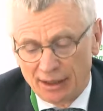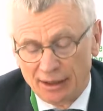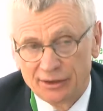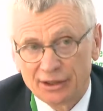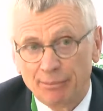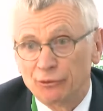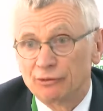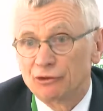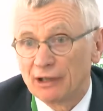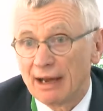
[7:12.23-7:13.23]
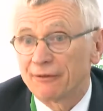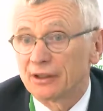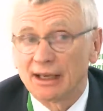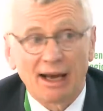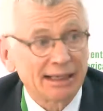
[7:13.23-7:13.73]
some
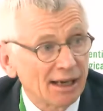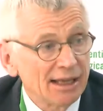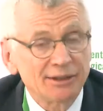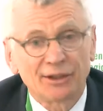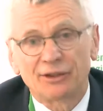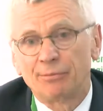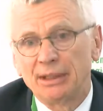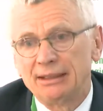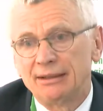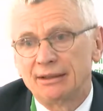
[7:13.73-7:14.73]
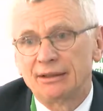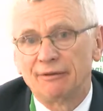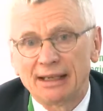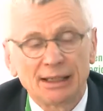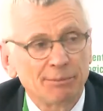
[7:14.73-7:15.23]
draft guidelines that have been
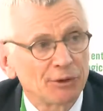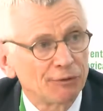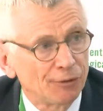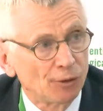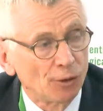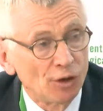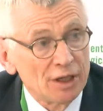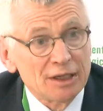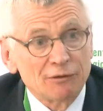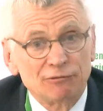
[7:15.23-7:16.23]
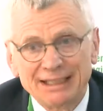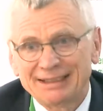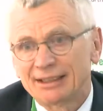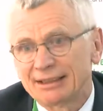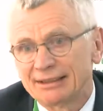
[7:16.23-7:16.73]
developed for
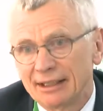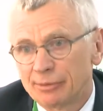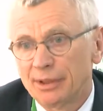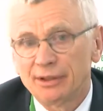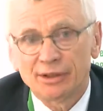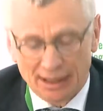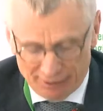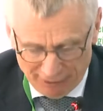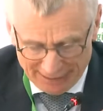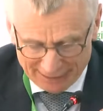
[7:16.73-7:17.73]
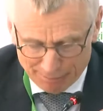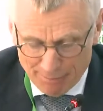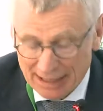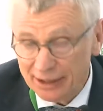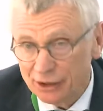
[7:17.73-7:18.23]
risk assessment and risk
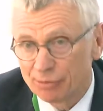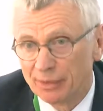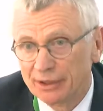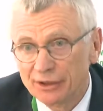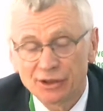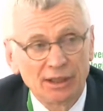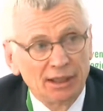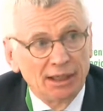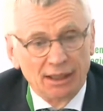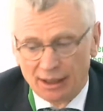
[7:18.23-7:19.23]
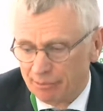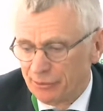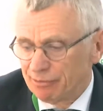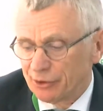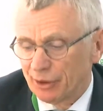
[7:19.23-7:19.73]
management,
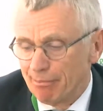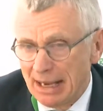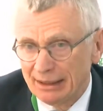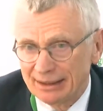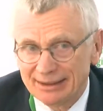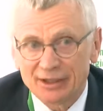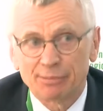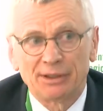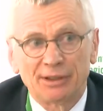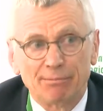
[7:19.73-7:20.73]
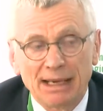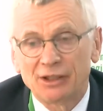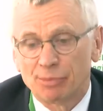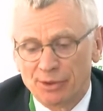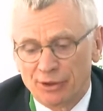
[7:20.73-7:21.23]
assessment and
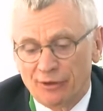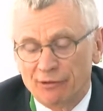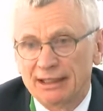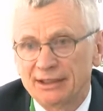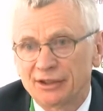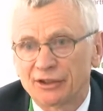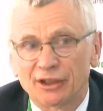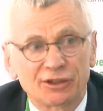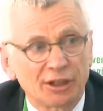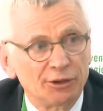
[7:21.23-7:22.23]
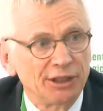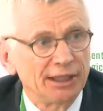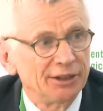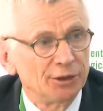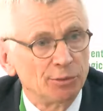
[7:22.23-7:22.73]
management of the risks
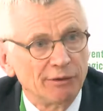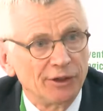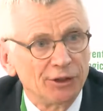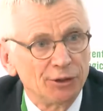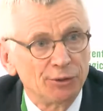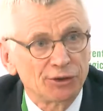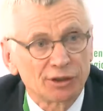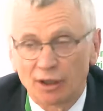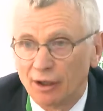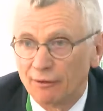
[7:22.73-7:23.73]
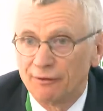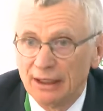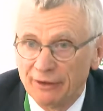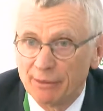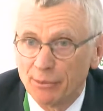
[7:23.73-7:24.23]
associated with the use of
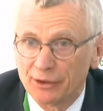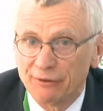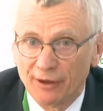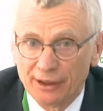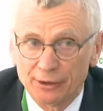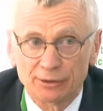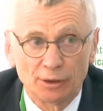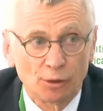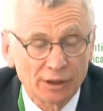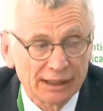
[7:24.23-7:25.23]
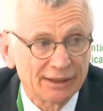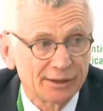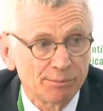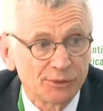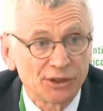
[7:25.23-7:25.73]
living modified
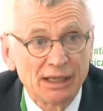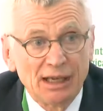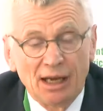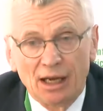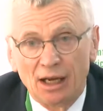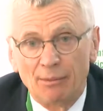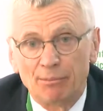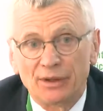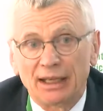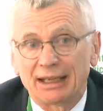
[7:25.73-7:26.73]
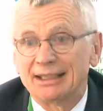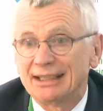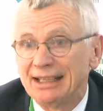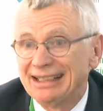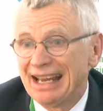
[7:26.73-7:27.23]
organisms that
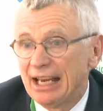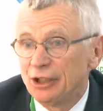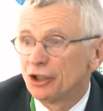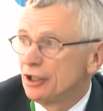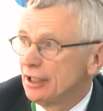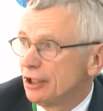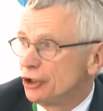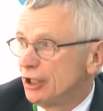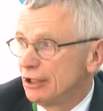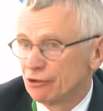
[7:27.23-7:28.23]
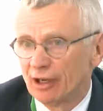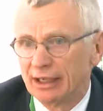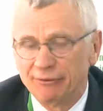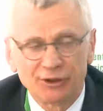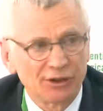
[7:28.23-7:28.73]
contain engineered gene
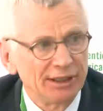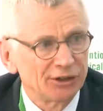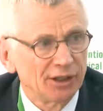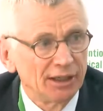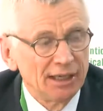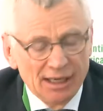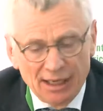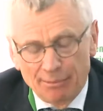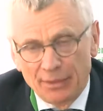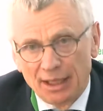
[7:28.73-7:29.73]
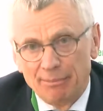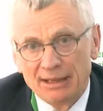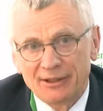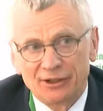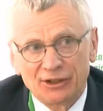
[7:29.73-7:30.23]
drives. These are
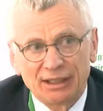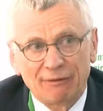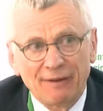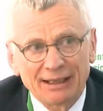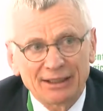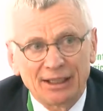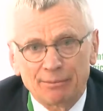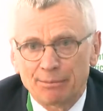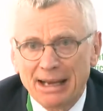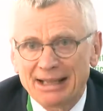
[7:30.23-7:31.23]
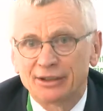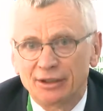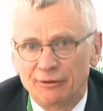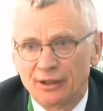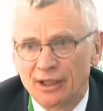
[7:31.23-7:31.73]
methods that affect the pattern
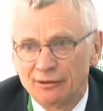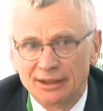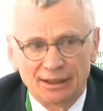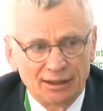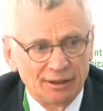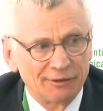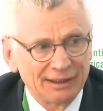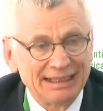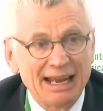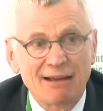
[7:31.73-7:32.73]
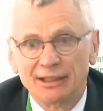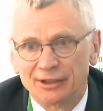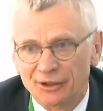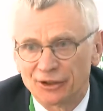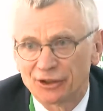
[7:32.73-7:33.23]
of
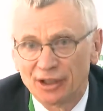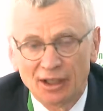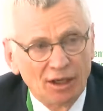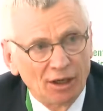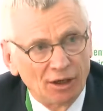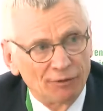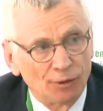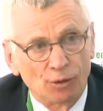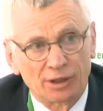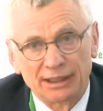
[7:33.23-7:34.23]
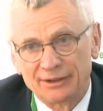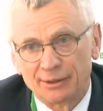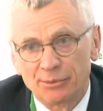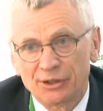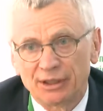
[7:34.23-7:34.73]
inheritance of
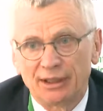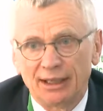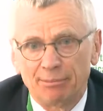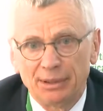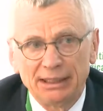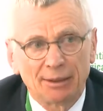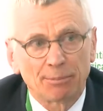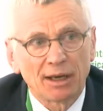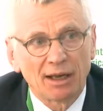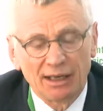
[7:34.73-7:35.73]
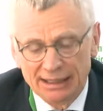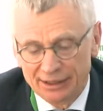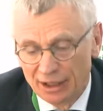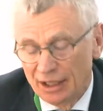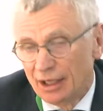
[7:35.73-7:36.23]
organisms, and they're being
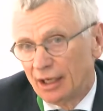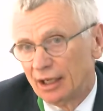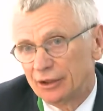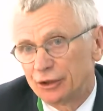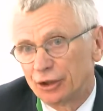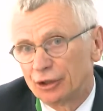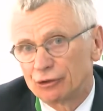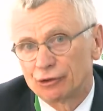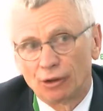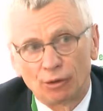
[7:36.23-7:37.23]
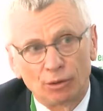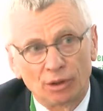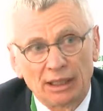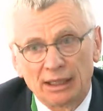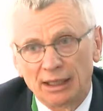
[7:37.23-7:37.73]
applied to
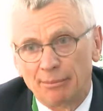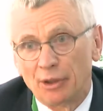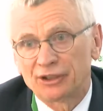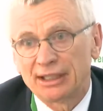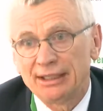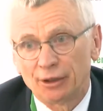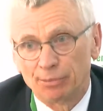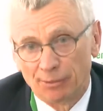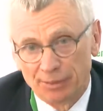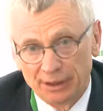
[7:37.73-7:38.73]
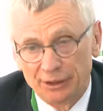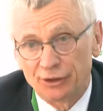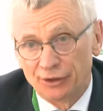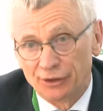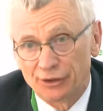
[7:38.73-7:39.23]
control mosquito
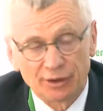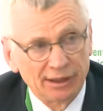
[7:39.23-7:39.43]
populations,